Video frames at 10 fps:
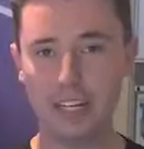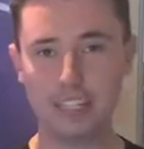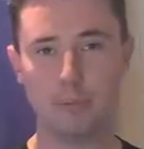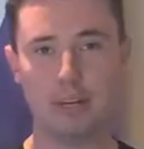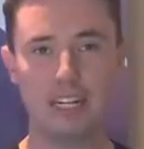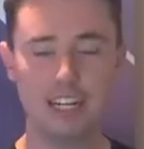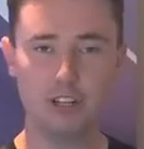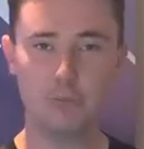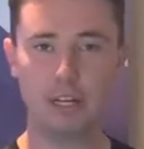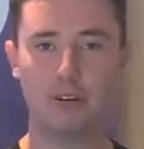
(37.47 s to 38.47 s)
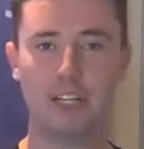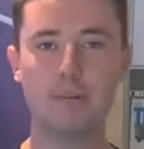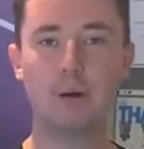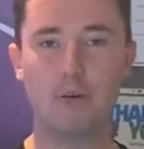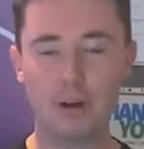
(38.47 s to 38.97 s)
you enter the building, you'll be
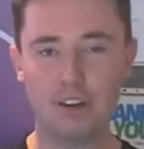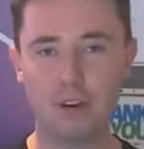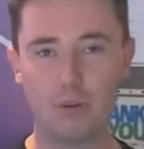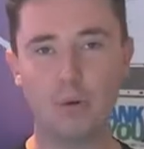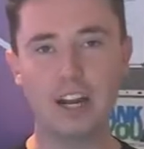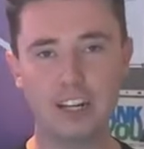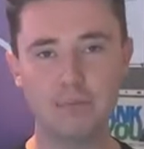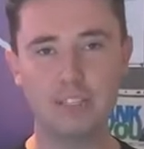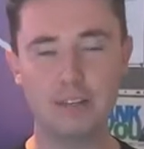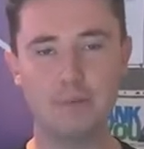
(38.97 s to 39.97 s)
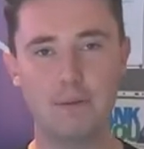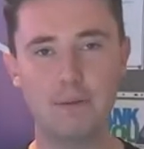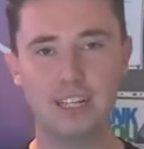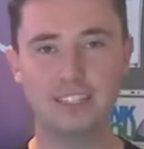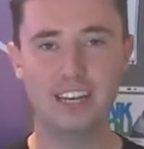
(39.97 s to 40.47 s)
greeted by one of our welcome team
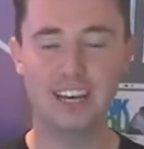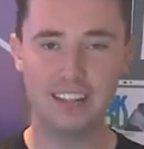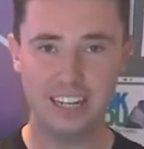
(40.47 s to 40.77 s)
members.